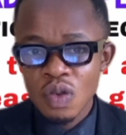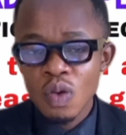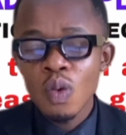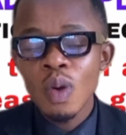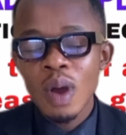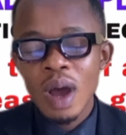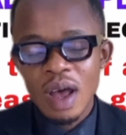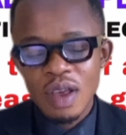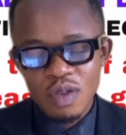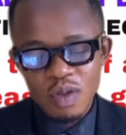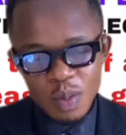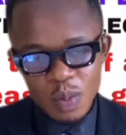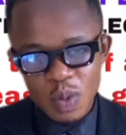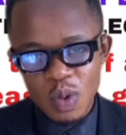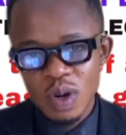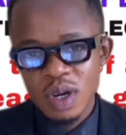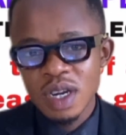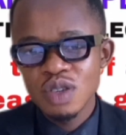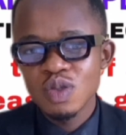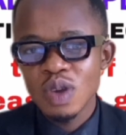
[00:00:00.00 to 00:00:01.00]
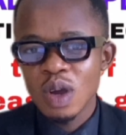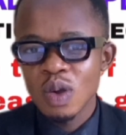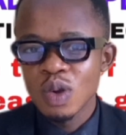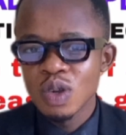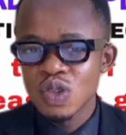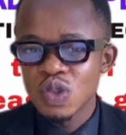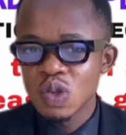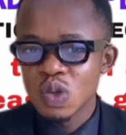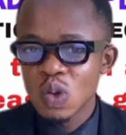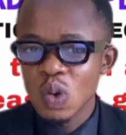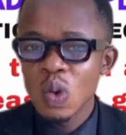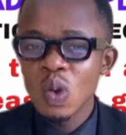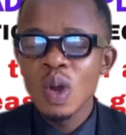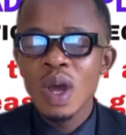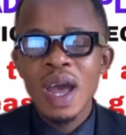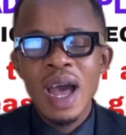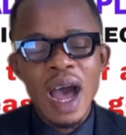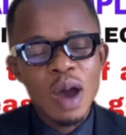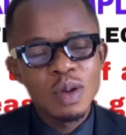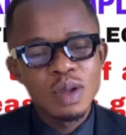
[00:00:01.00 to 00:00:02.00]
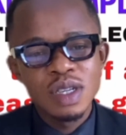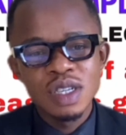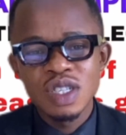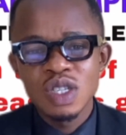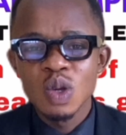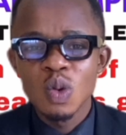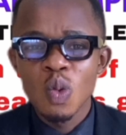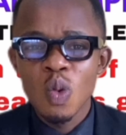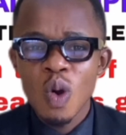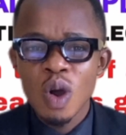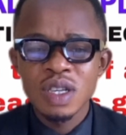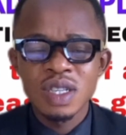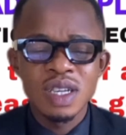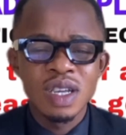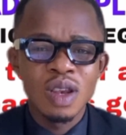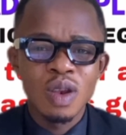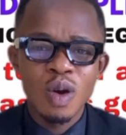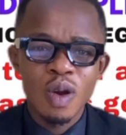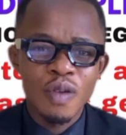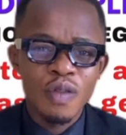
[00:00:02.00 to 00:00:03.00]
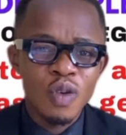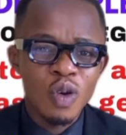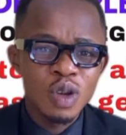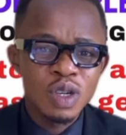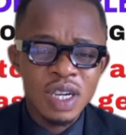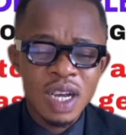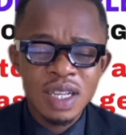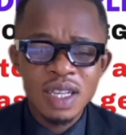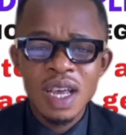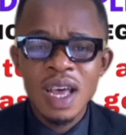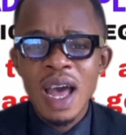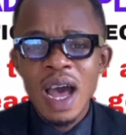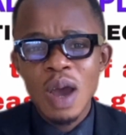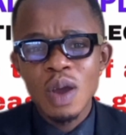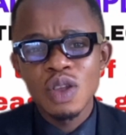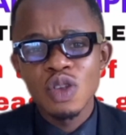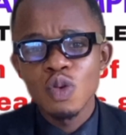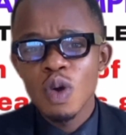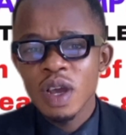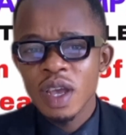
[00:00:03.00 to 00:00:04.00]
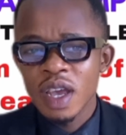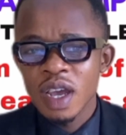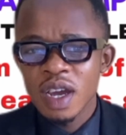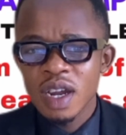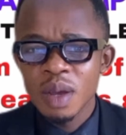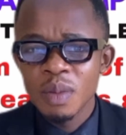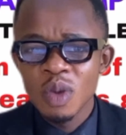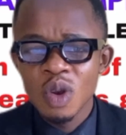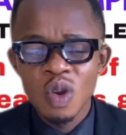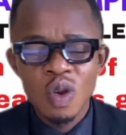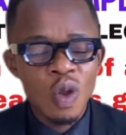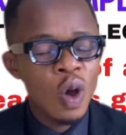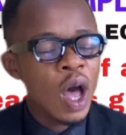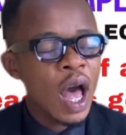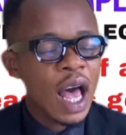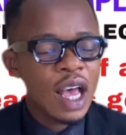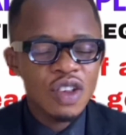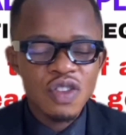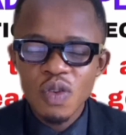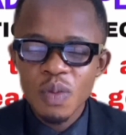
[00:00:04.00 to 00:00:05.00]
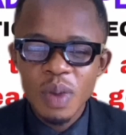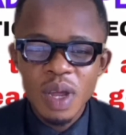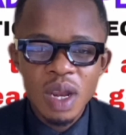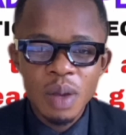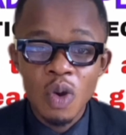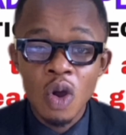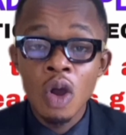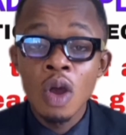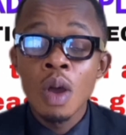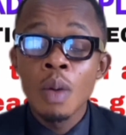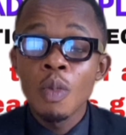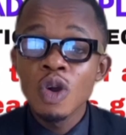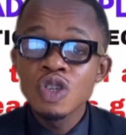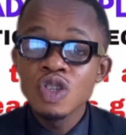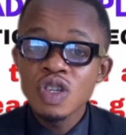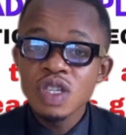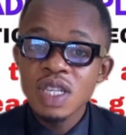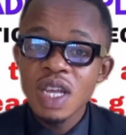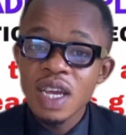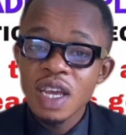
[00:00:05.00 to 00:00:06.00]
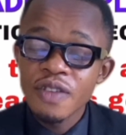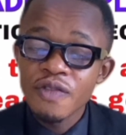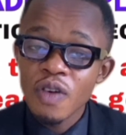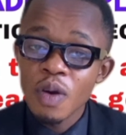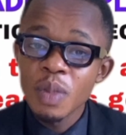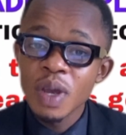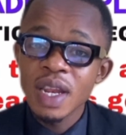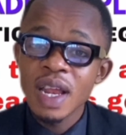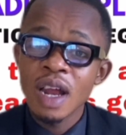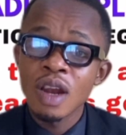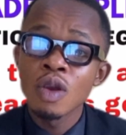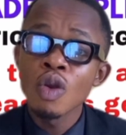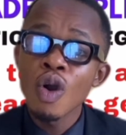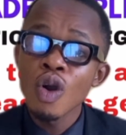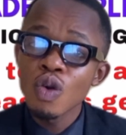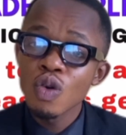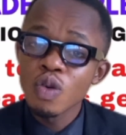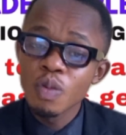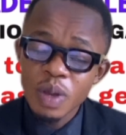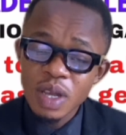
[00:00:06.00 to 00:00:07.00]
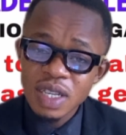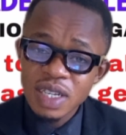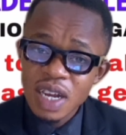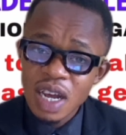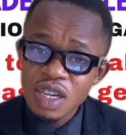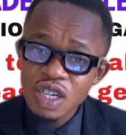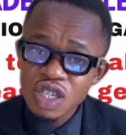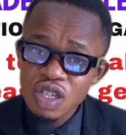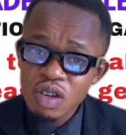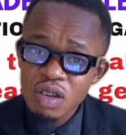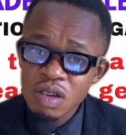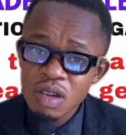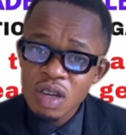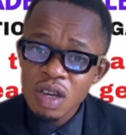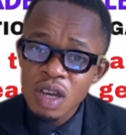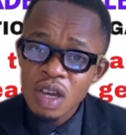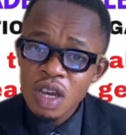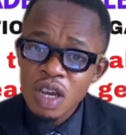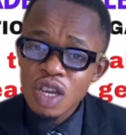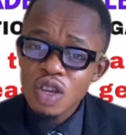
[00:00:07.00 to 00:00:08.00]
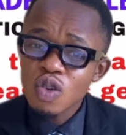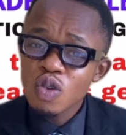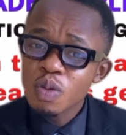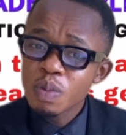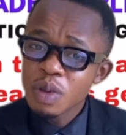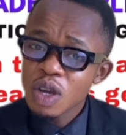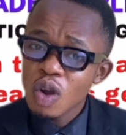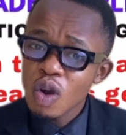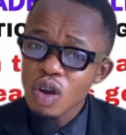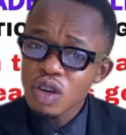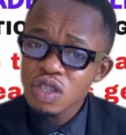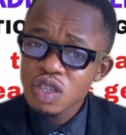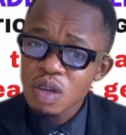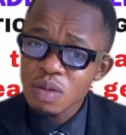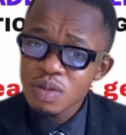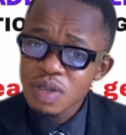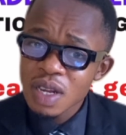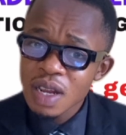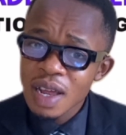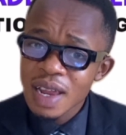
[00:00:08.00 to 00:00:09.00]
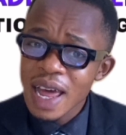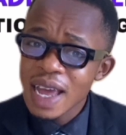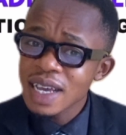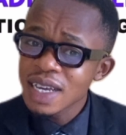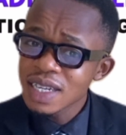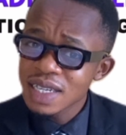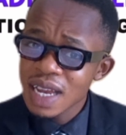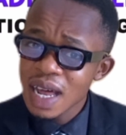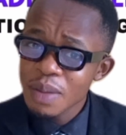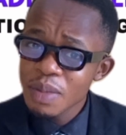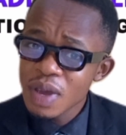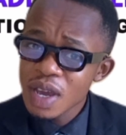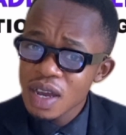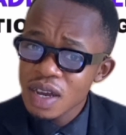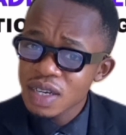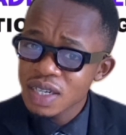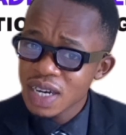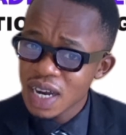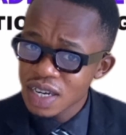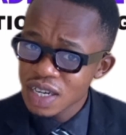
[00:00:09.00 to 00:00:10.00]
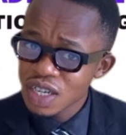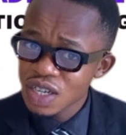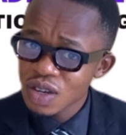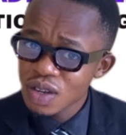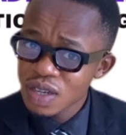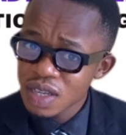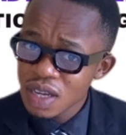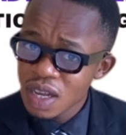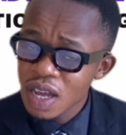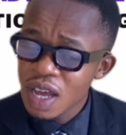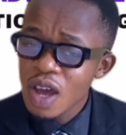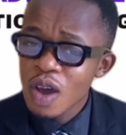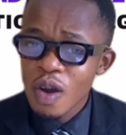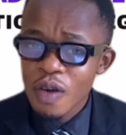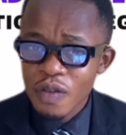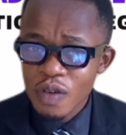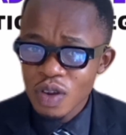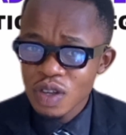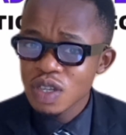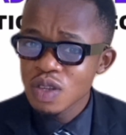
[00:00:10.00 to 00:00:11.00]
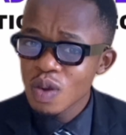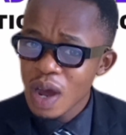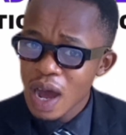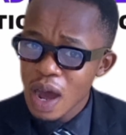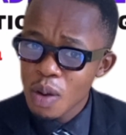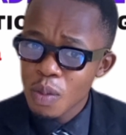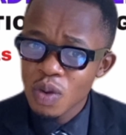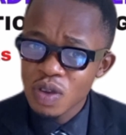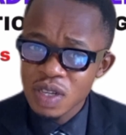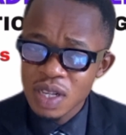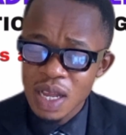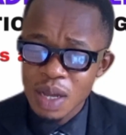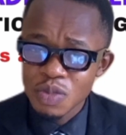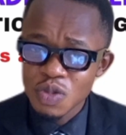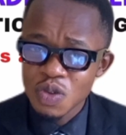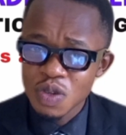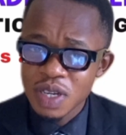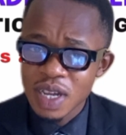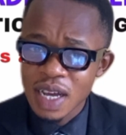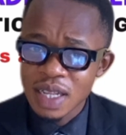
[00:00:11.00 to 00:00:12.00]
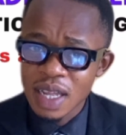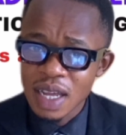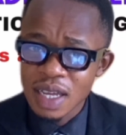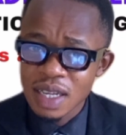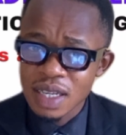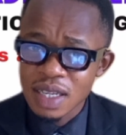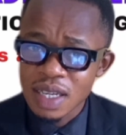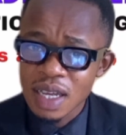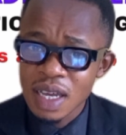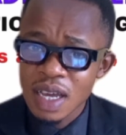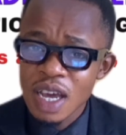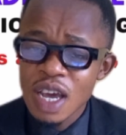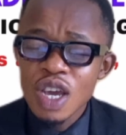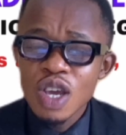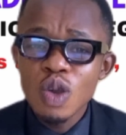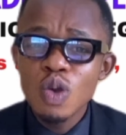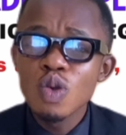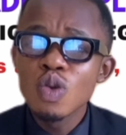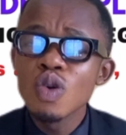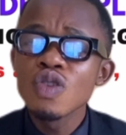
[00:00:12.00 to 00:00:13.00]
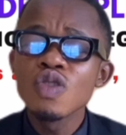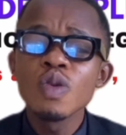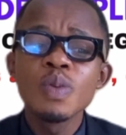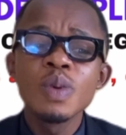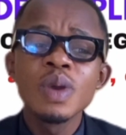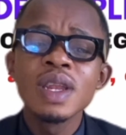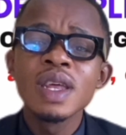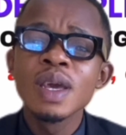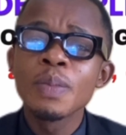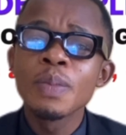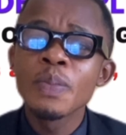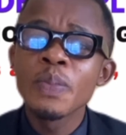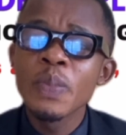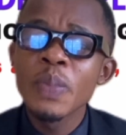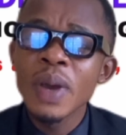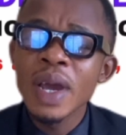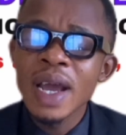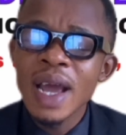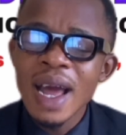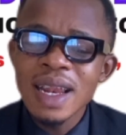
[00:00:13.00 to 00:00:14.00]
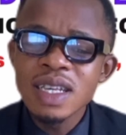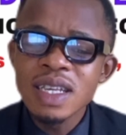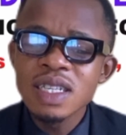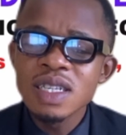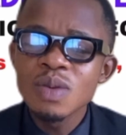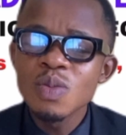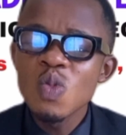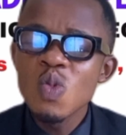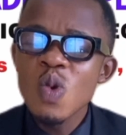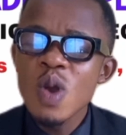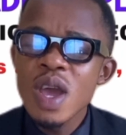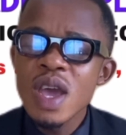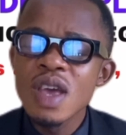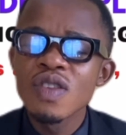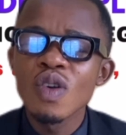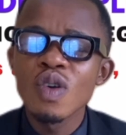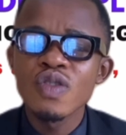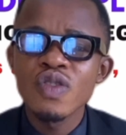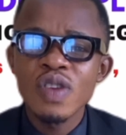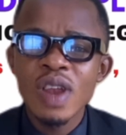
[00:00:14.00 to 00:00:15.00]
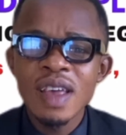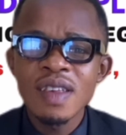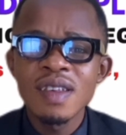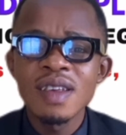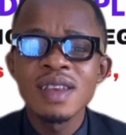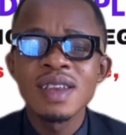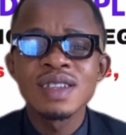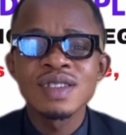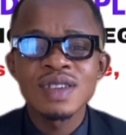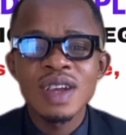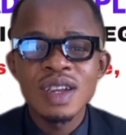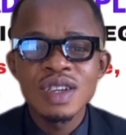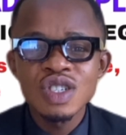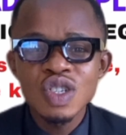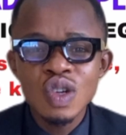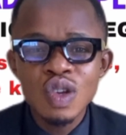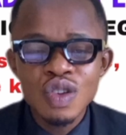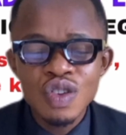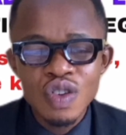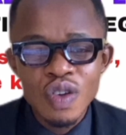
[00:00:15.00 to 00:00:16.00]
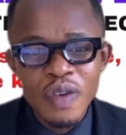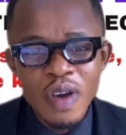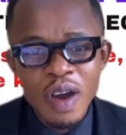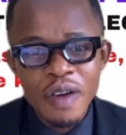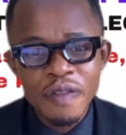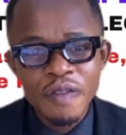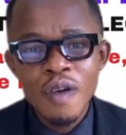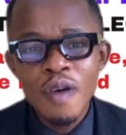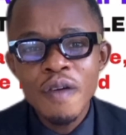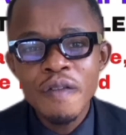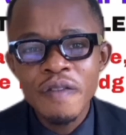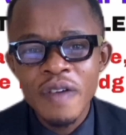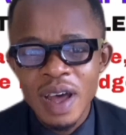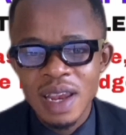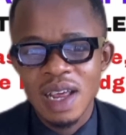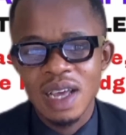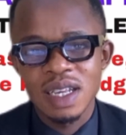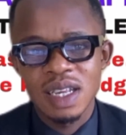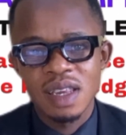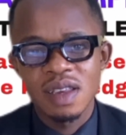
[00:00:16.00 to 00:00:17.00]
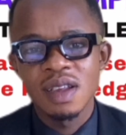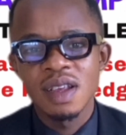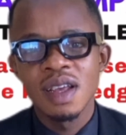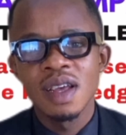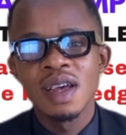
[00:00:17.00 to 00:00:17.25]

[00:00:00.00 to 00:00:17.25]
So as we progress, we are going to know how this thing works in law of contract, how it works in criminal law, and so many more. But just take it from me that law could be tradition, it could be customs, like Islamic traditions. Of course, you know how Muslims do their things. It could also be the paganism ways, or should I say the traditions of our forefathers.